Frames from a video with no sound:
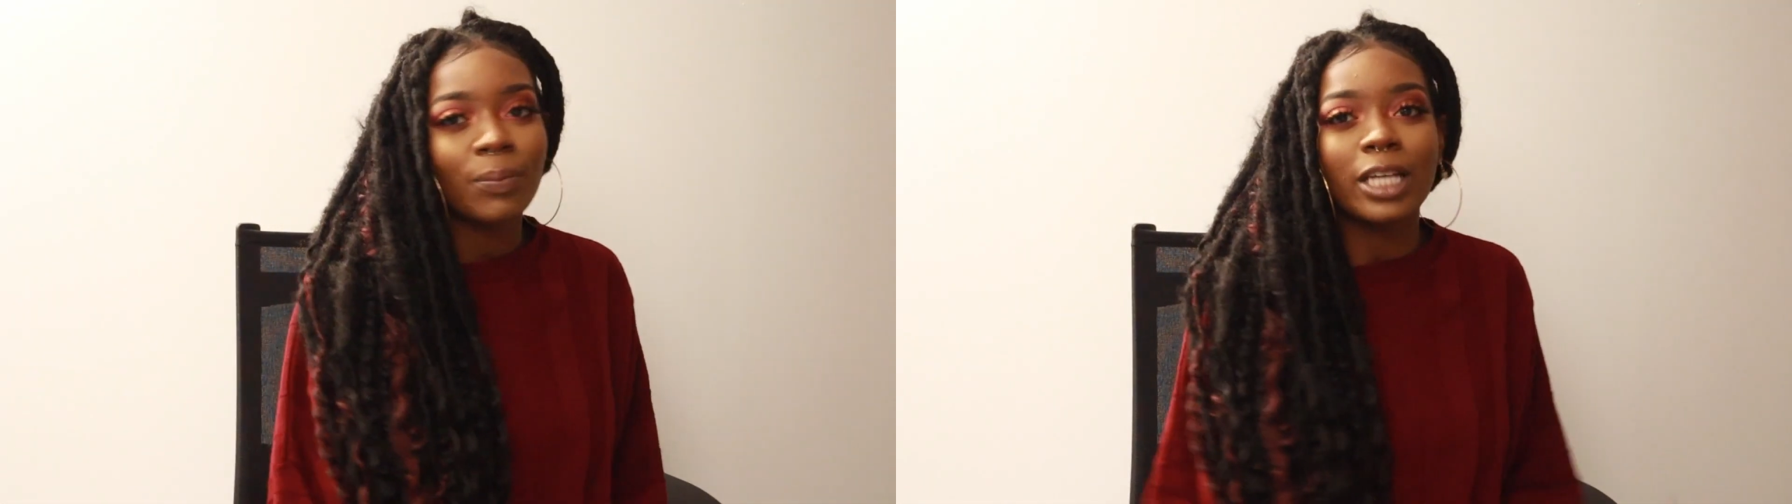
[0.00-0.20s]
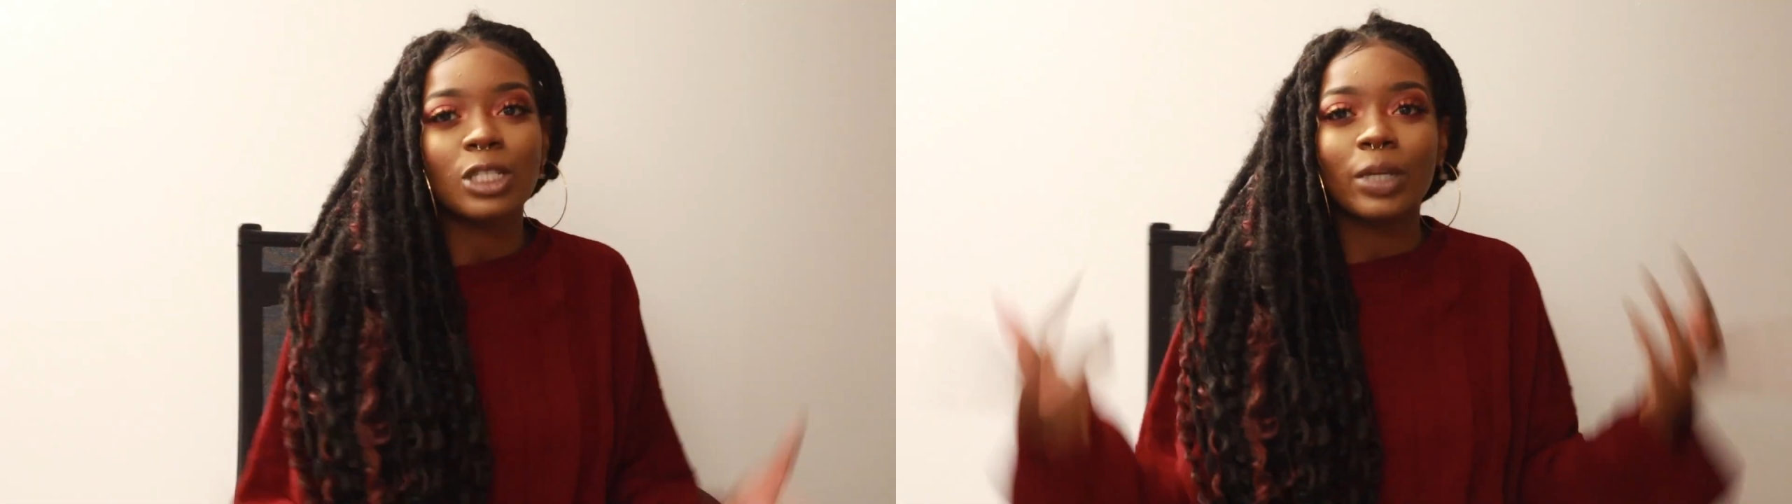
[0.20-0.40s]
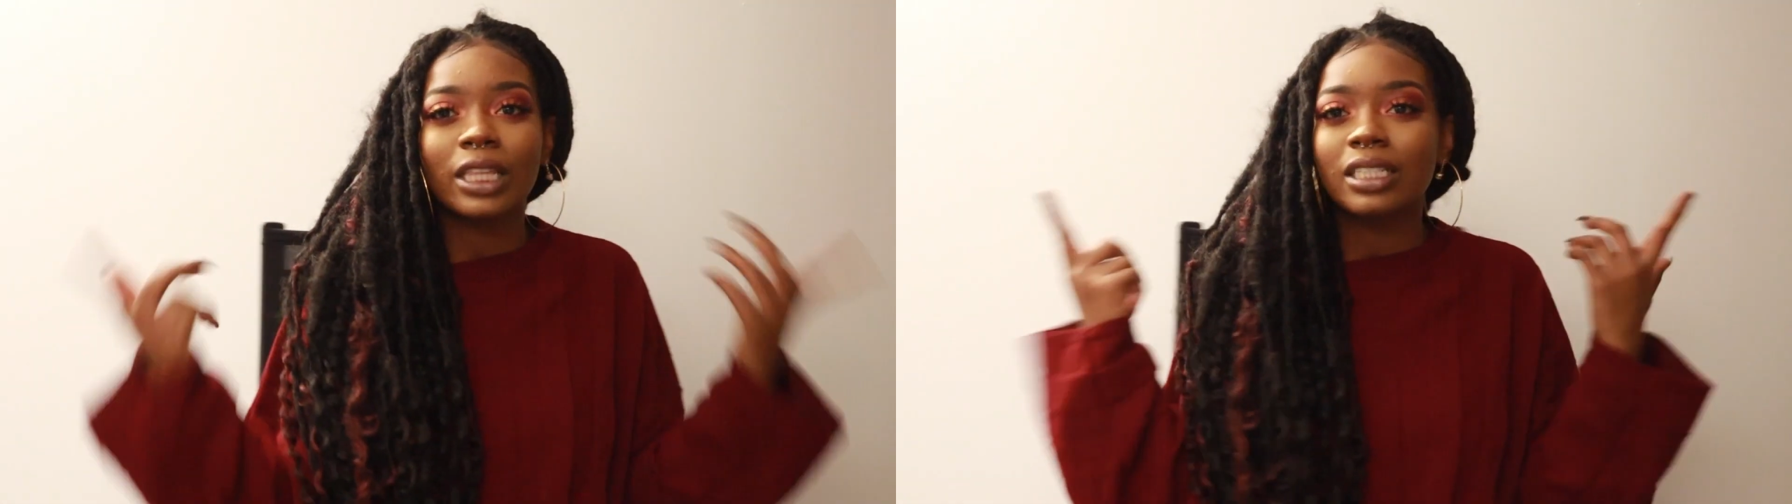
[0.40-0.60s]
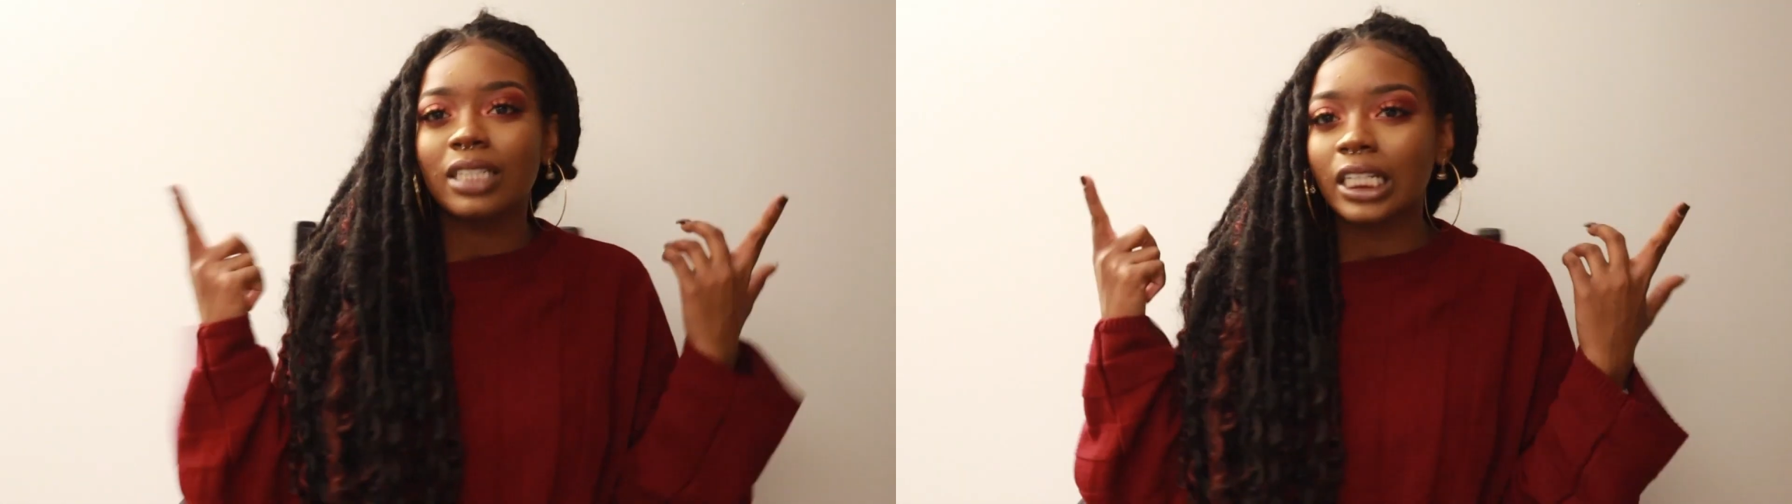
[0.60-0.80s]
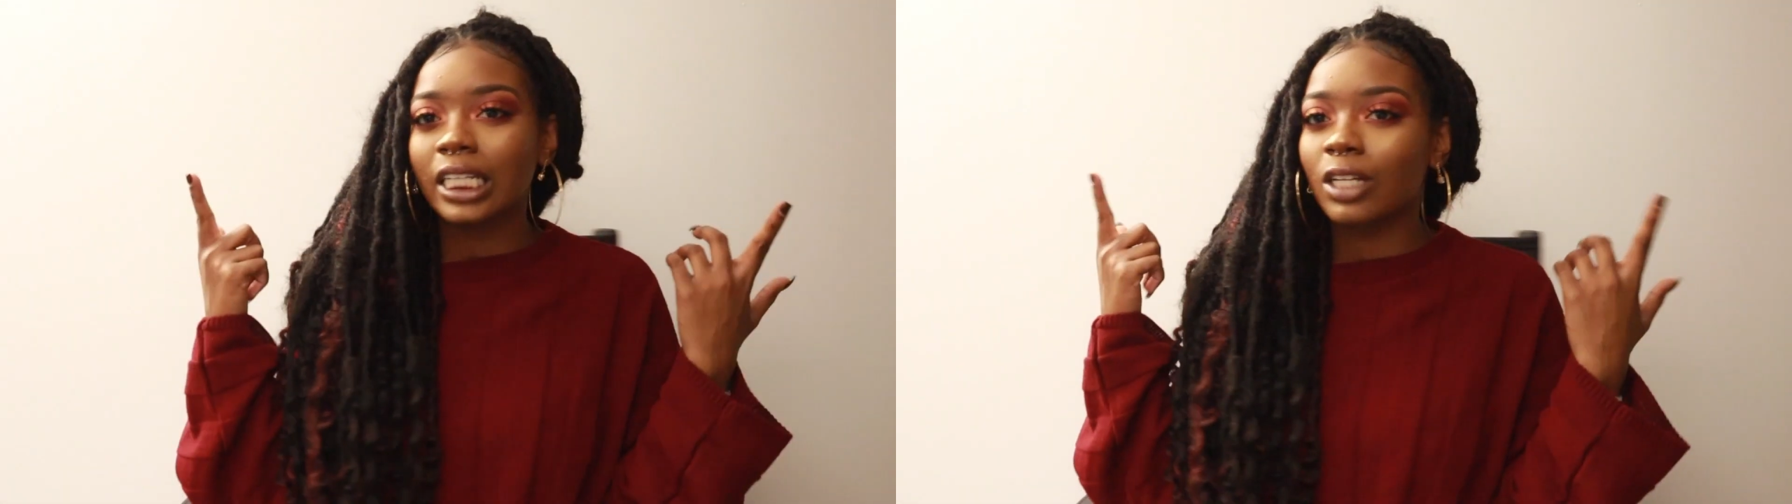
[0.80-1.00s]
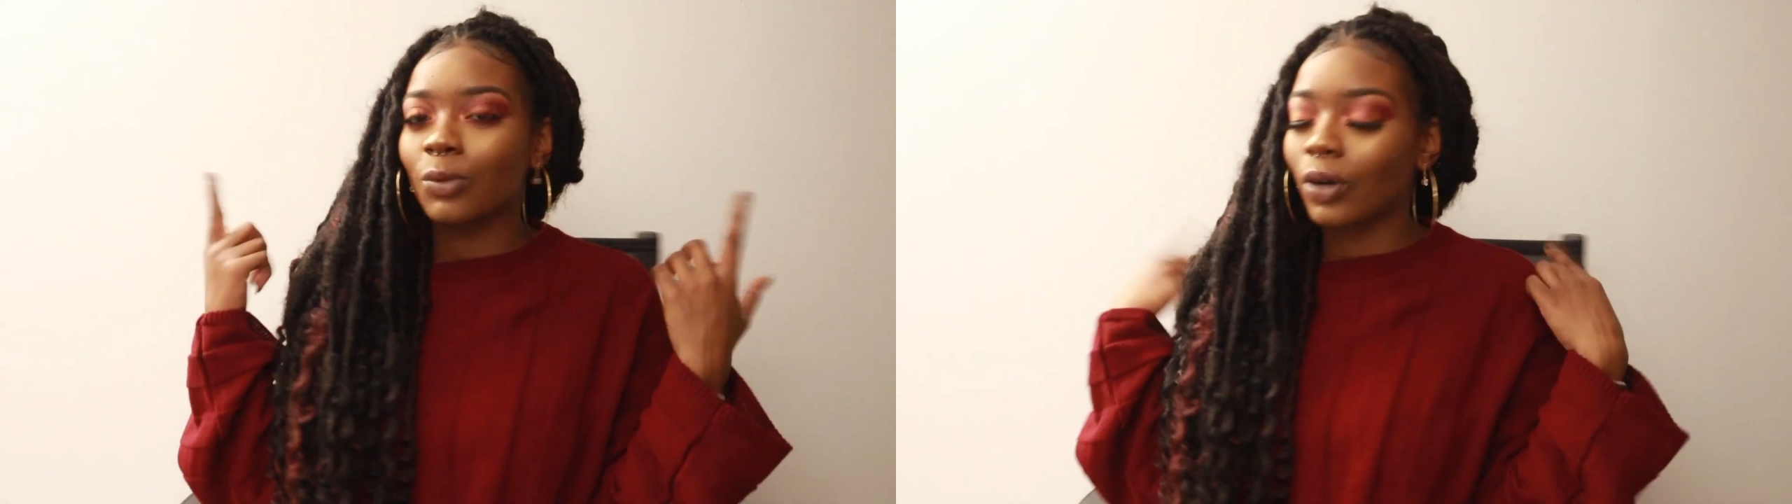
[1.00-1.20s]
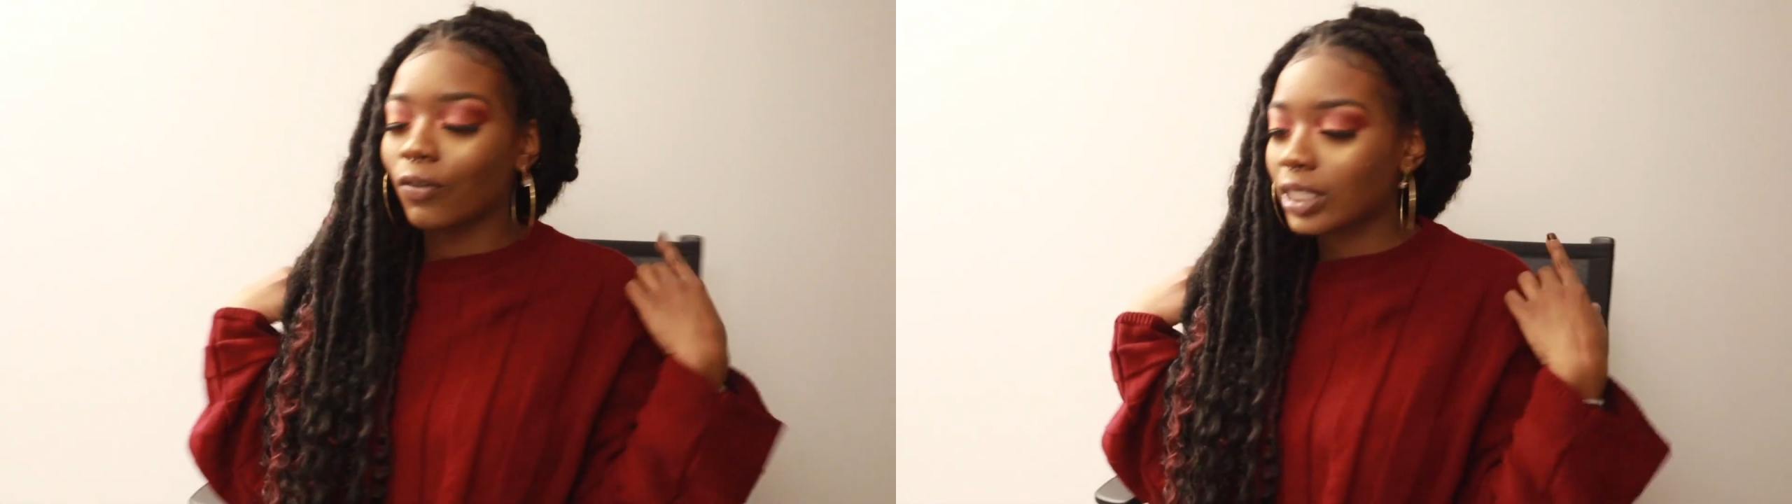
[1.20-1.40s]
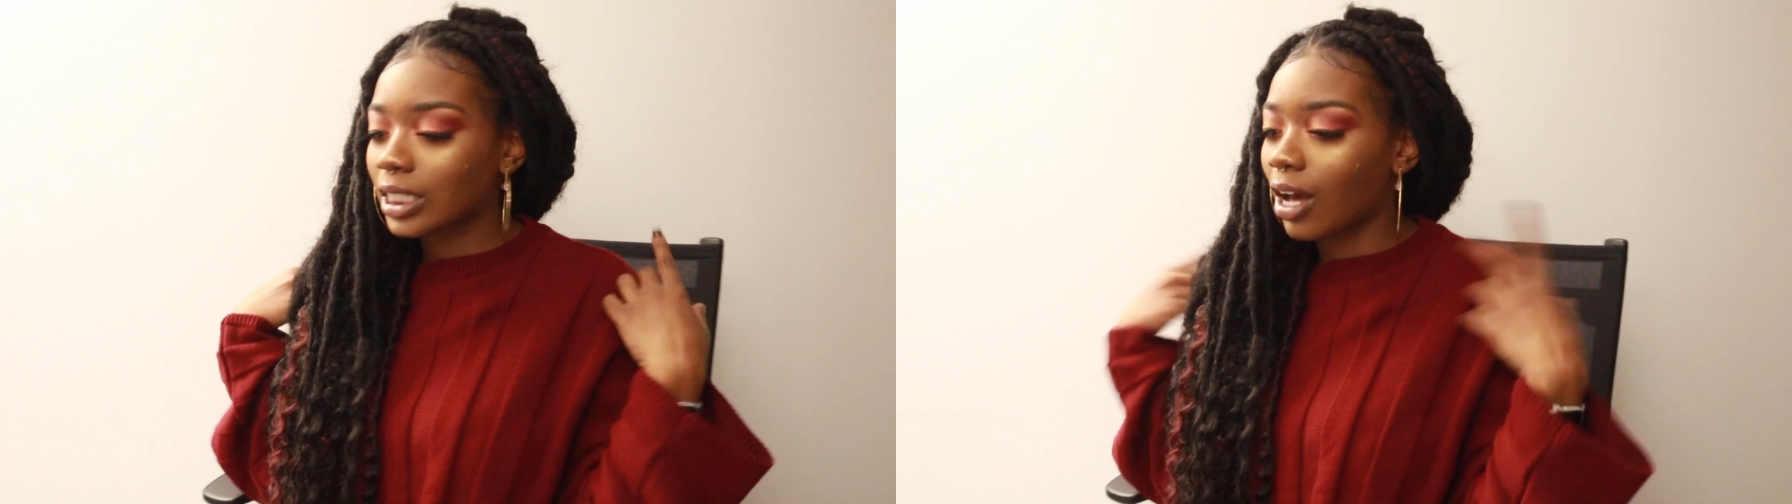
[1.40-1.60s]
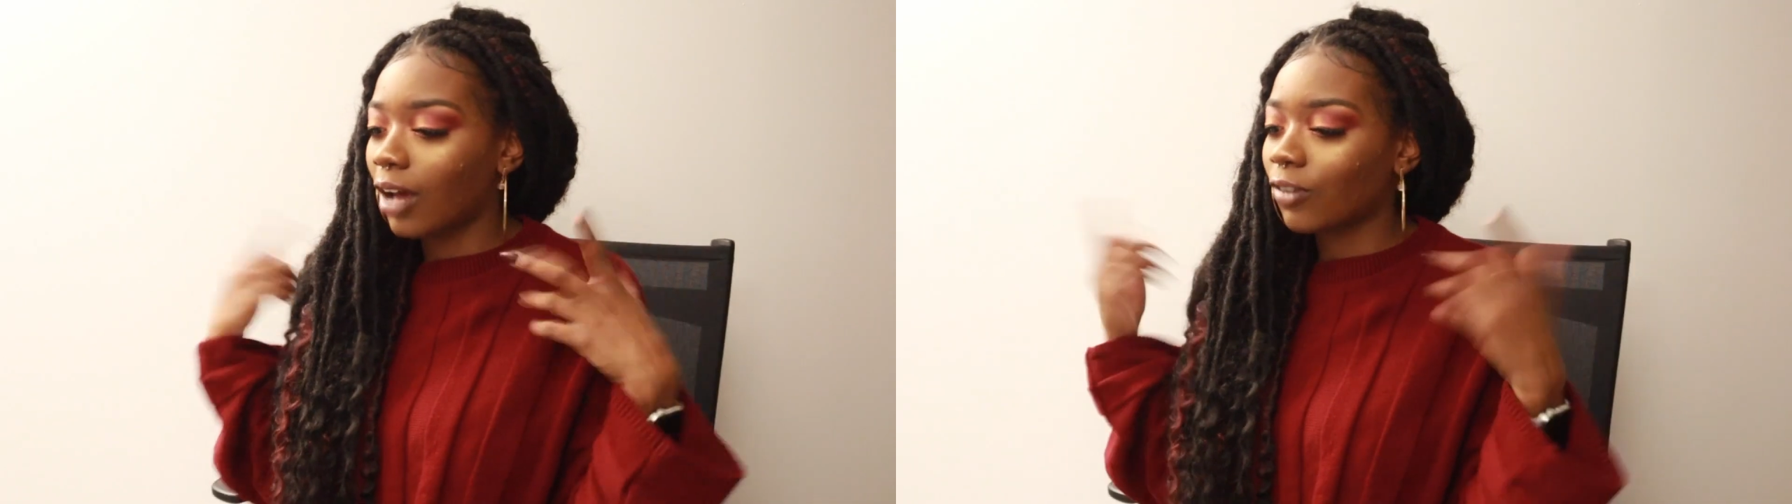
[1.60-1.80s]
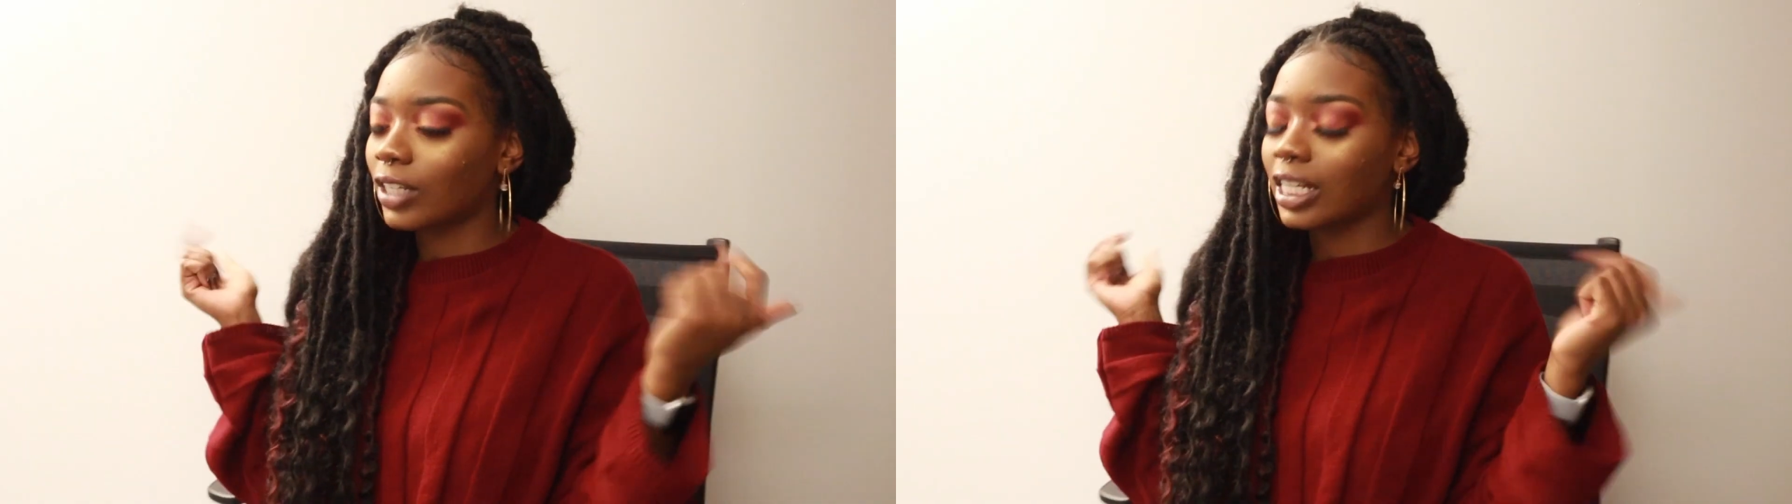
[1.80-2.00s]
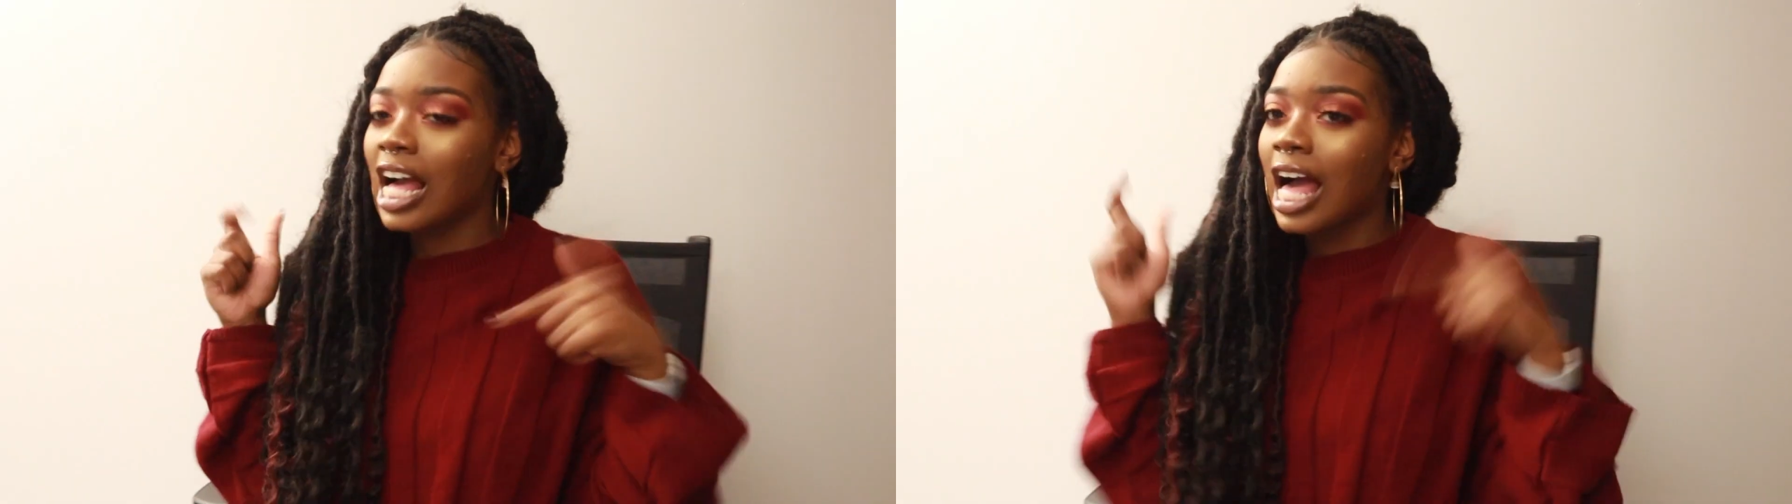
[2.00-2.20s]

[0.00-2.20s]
mess with the Dunkin' 150 coffee,